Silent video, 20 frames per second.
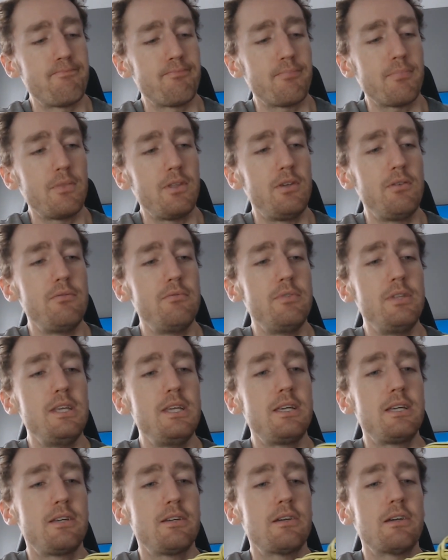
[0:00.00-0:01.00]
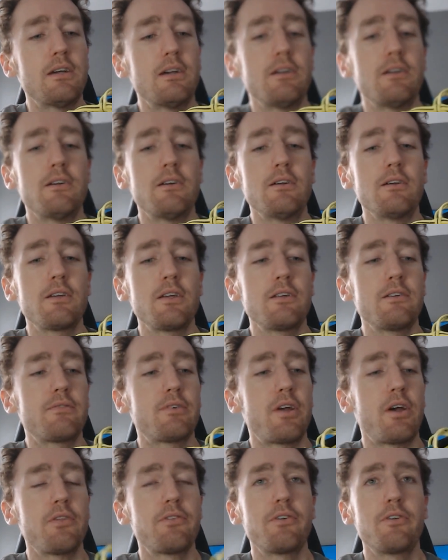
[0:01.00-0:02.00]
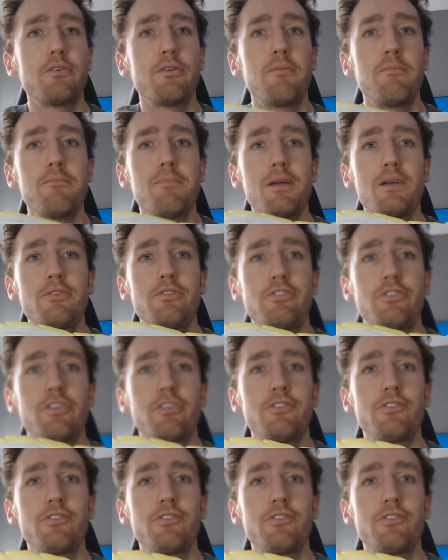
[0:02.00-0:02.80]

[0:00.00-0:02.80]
unique kind of color mesh.